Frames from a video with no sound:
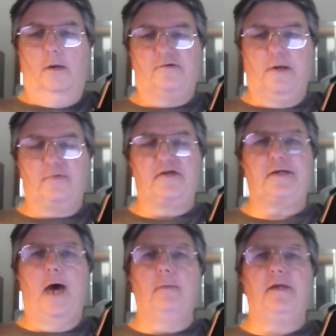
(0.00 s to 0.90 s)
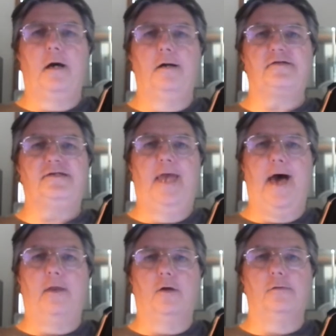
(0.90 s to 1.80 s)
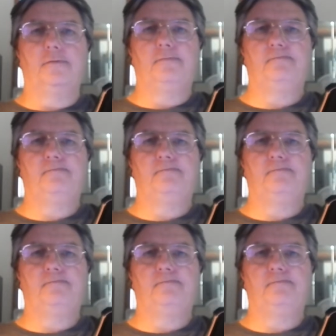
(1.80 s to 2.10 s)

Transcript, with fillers: Something's got to be done, Seattle.